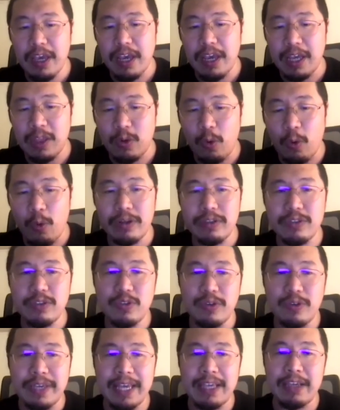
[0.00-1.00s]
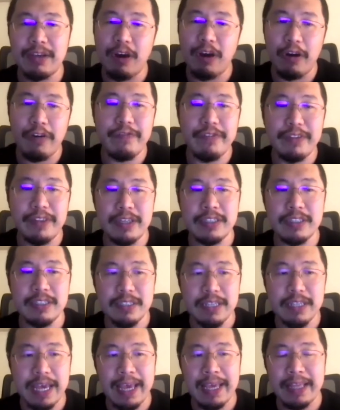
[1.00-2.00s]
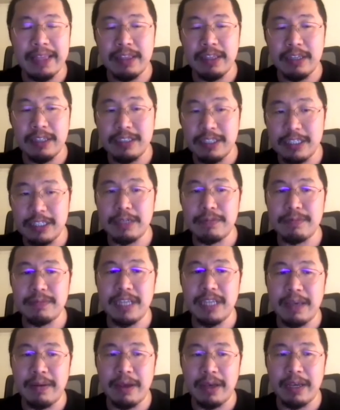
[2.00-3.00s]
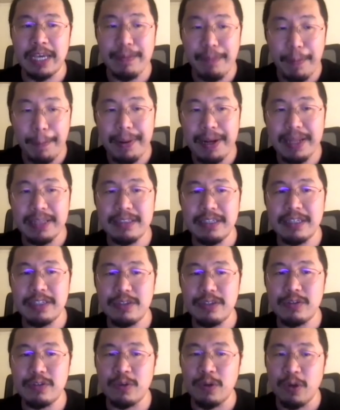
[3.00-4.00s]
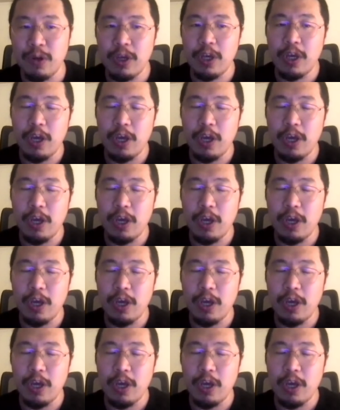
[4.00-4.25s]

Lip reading: in order to gain confidence in the system's capability to